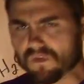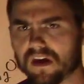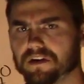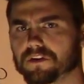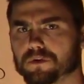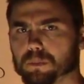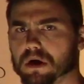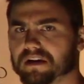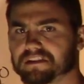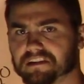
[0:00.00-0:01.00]
and other
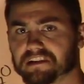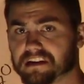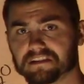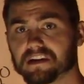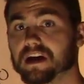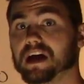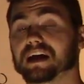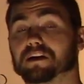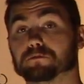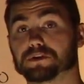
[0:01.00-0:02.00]
processes
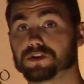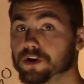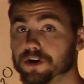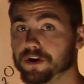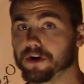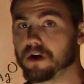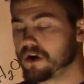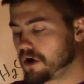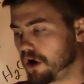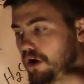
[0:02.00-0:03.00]
can return
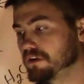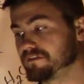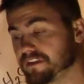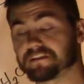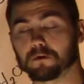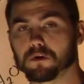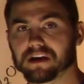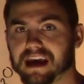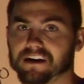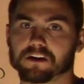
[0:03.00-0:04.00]
all of this
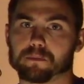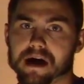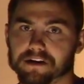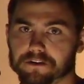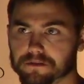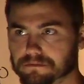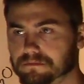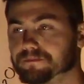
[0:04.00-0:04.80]
organic matter